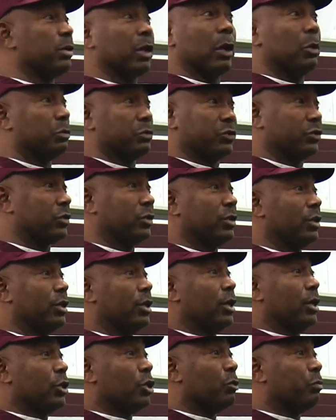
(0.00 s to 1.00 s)
close.
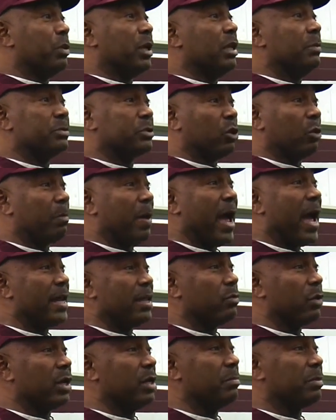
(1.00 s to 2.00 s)
You beat him so bad,
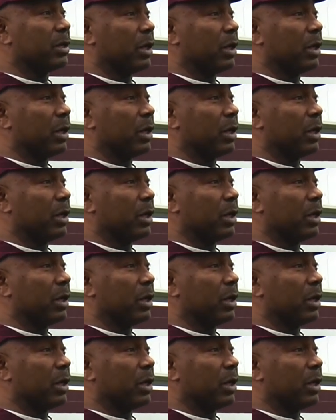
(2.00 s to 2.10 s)
he wasn't even